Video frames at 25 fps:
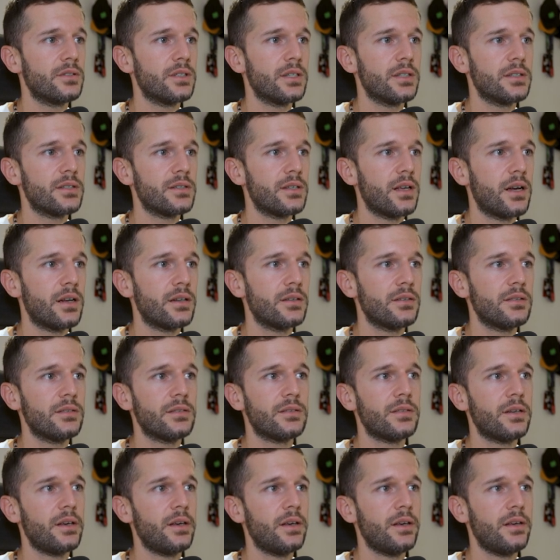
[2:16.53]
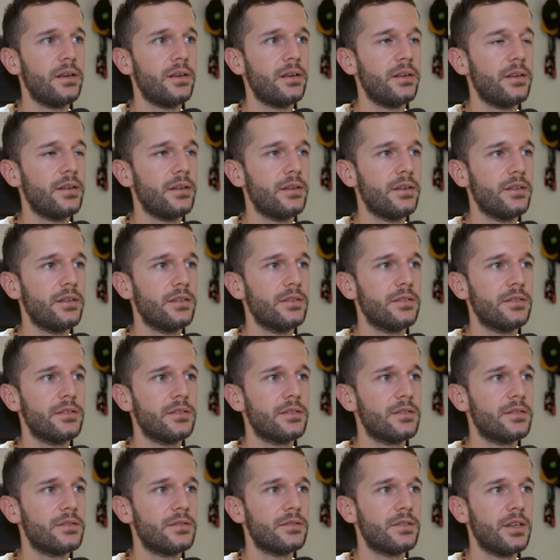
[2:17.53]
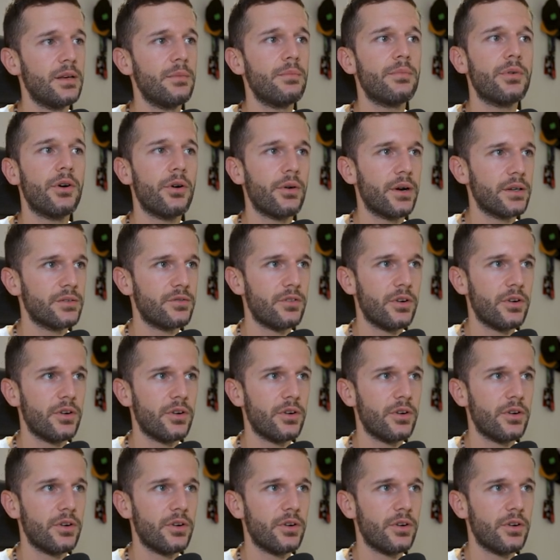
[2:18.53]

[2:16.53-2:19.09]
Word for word: the status is in progress,